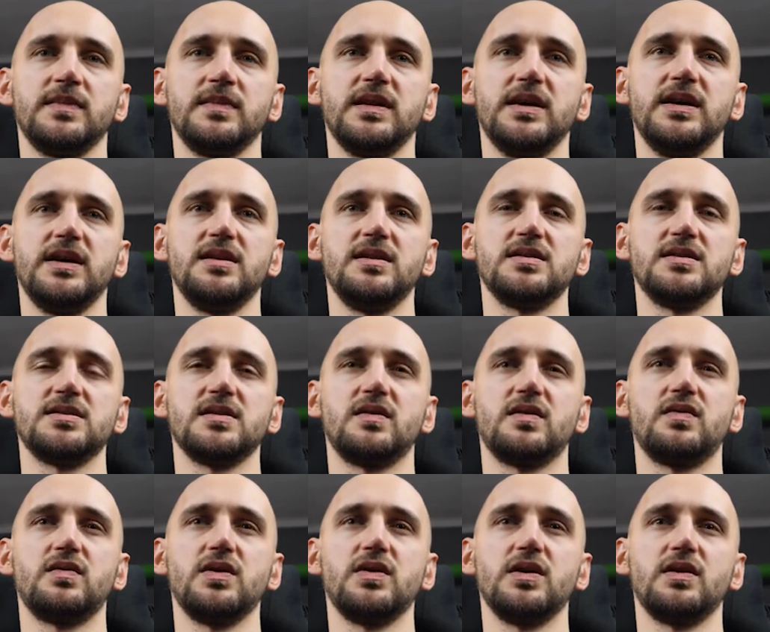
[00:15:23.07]
And there's a
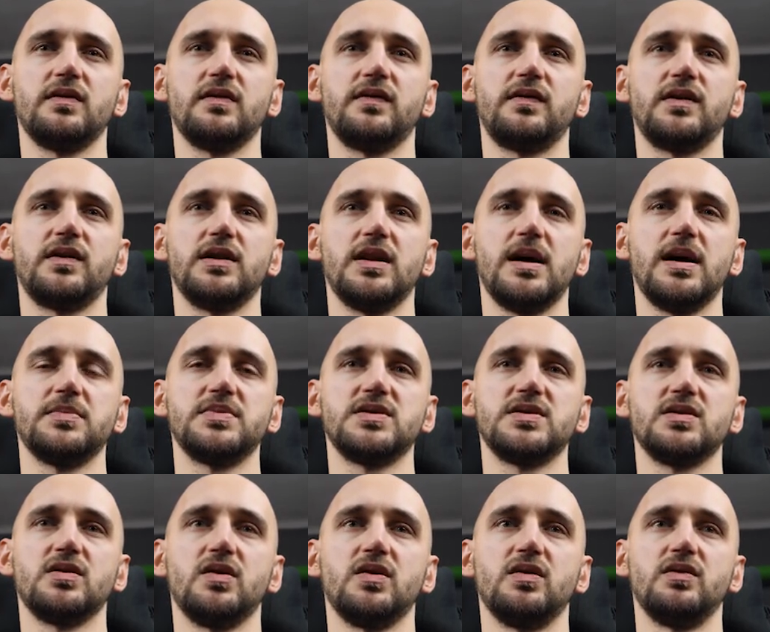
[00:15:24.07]
3 of clubs
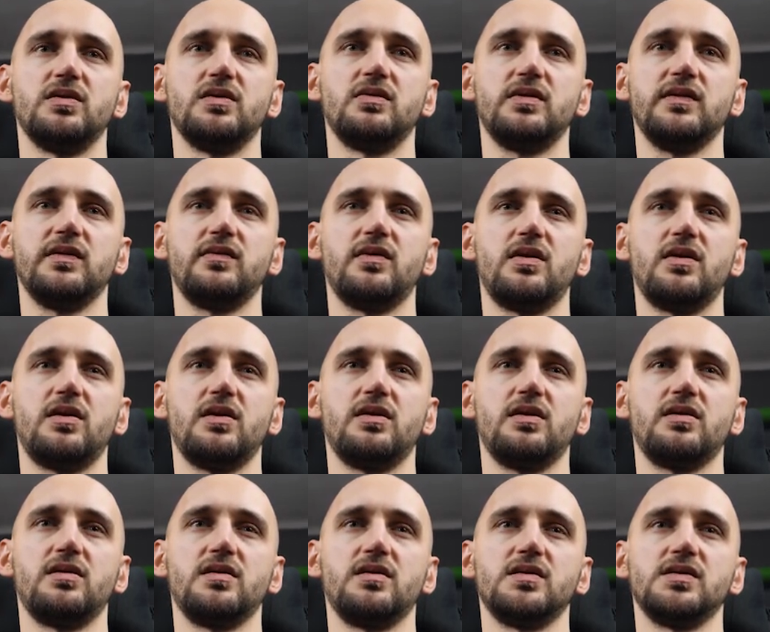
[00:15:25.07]
on the river.
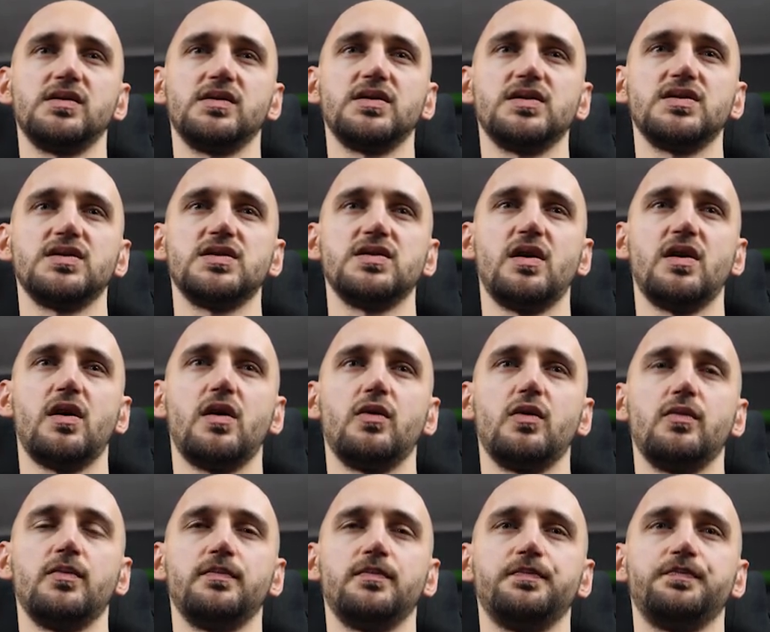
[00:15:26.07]

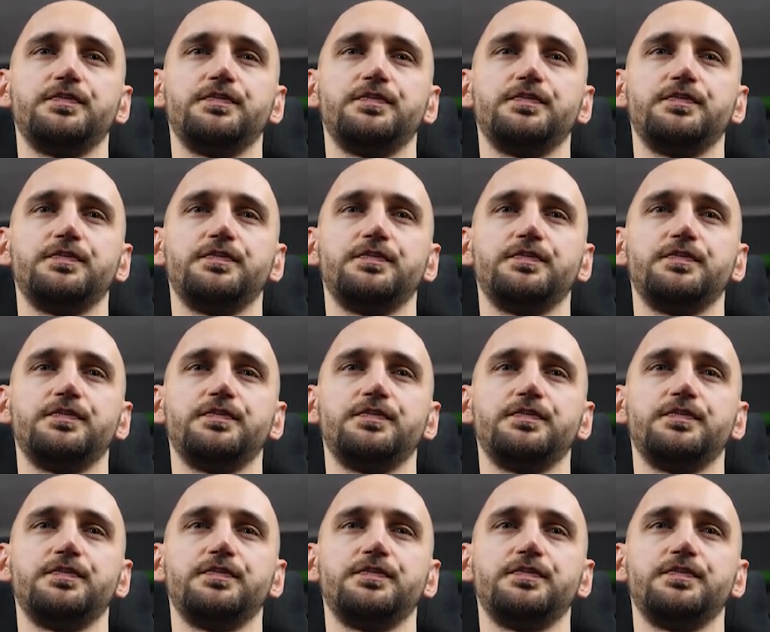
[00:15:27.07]
So